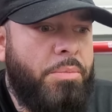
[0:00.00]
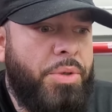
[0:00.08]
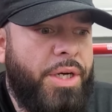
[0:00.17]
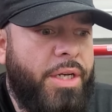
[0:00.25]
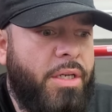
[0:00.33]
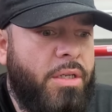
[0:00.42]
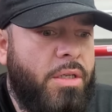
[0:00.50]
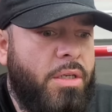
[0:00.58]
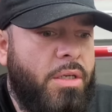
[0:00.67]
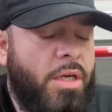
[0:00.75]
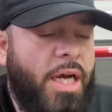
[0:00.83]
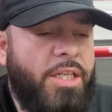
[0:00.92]
But
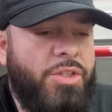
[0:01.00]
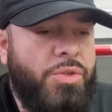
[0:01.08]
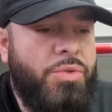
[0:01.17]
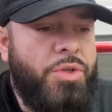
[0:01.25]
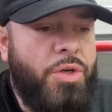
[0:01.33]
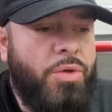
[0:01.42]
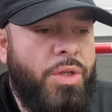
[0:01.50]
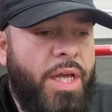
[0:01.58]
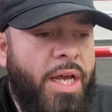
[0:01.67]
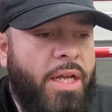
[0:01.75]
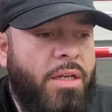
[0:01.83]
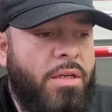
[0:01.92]
I do know
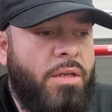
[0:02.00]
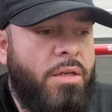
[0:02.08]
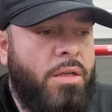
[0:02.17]
that